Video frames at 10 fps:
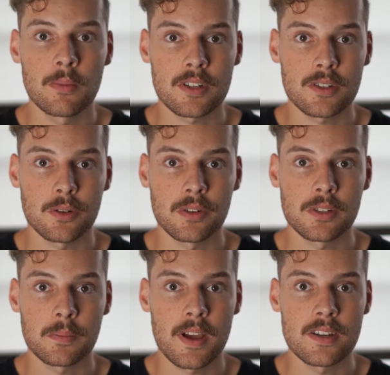much storage
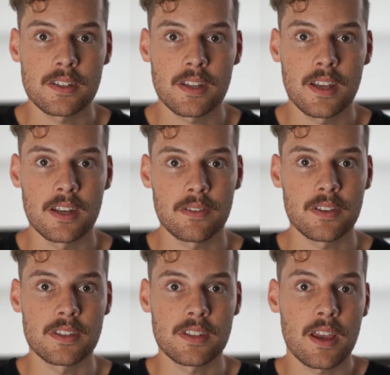space, and if
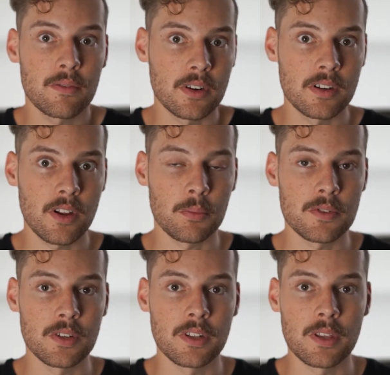there's ever an
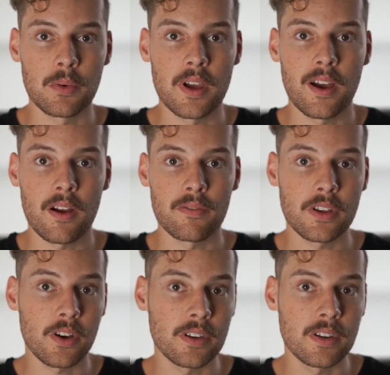opportunity where I've
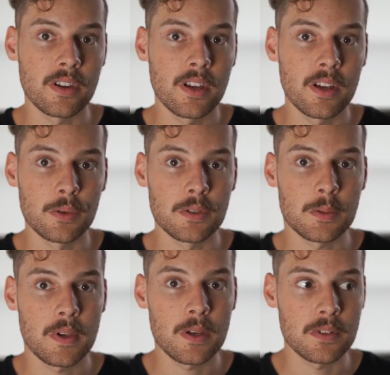forgotten a
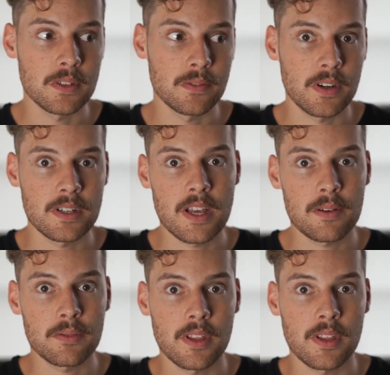USB, which is very doubtful